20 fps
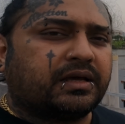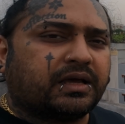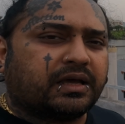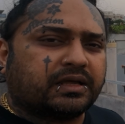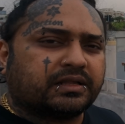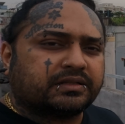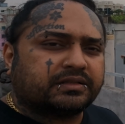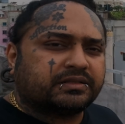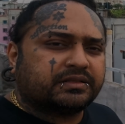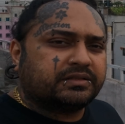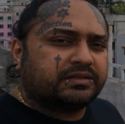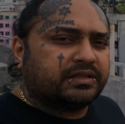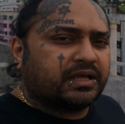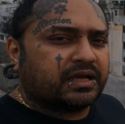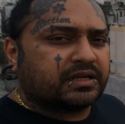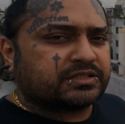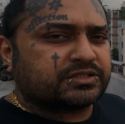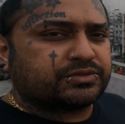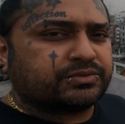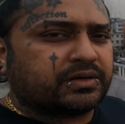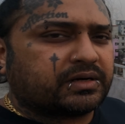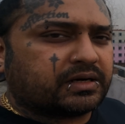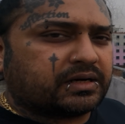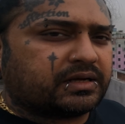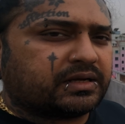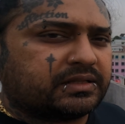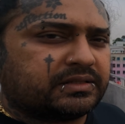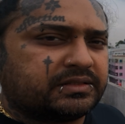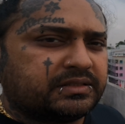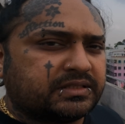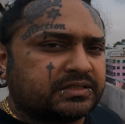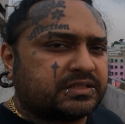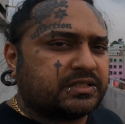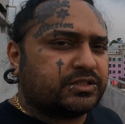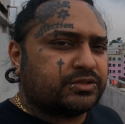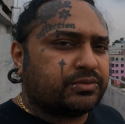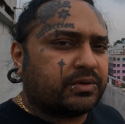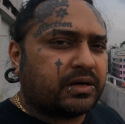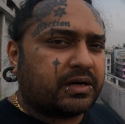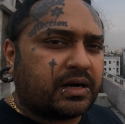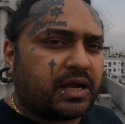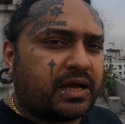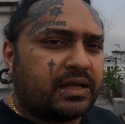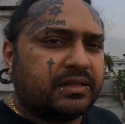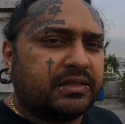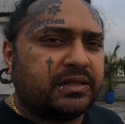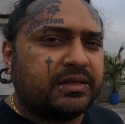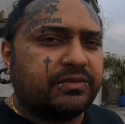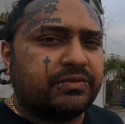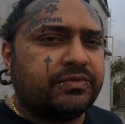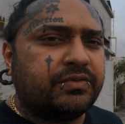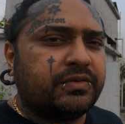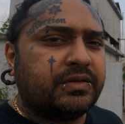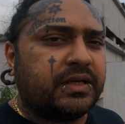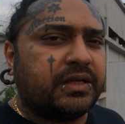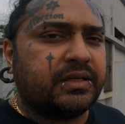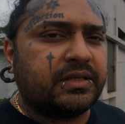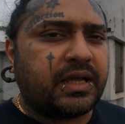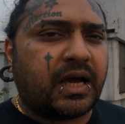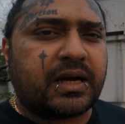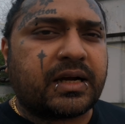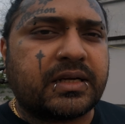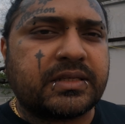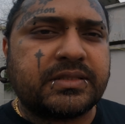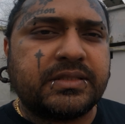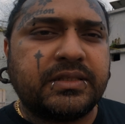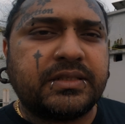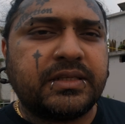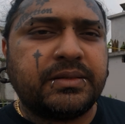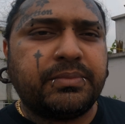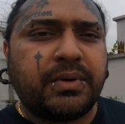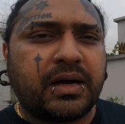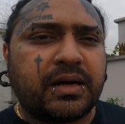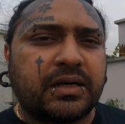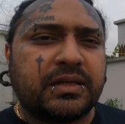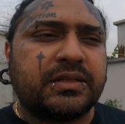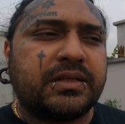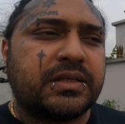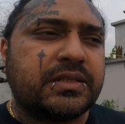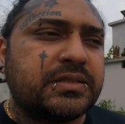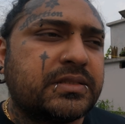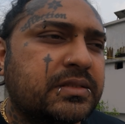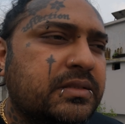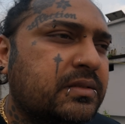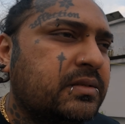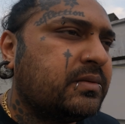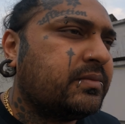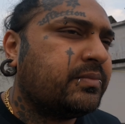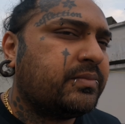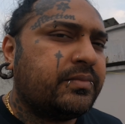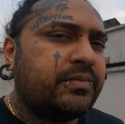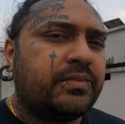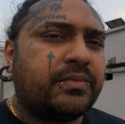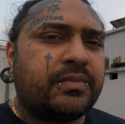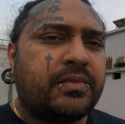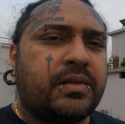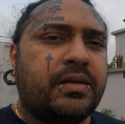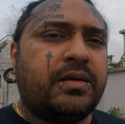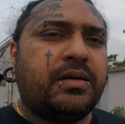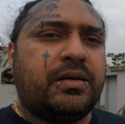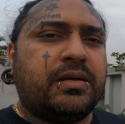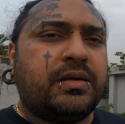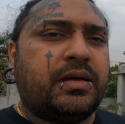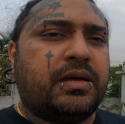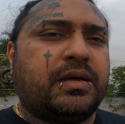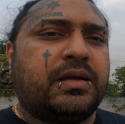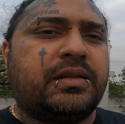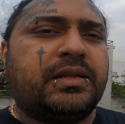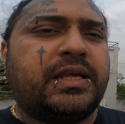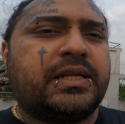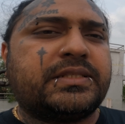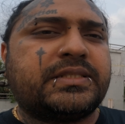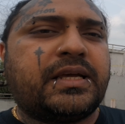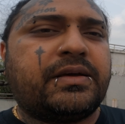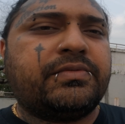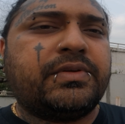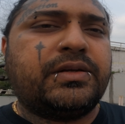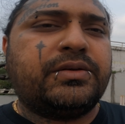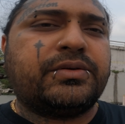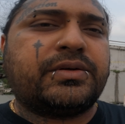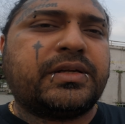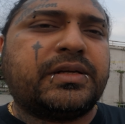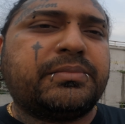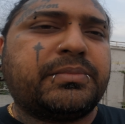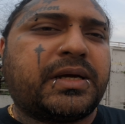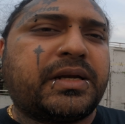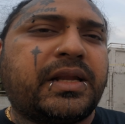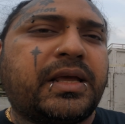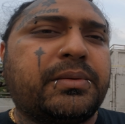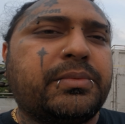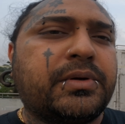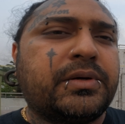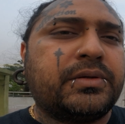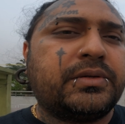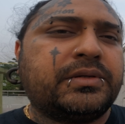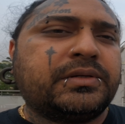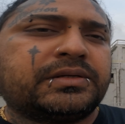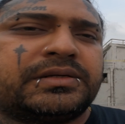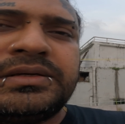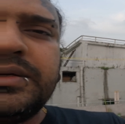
and that's where this is where I live in Dhaka city, Bangladesh. Let's have a look in my neighborhood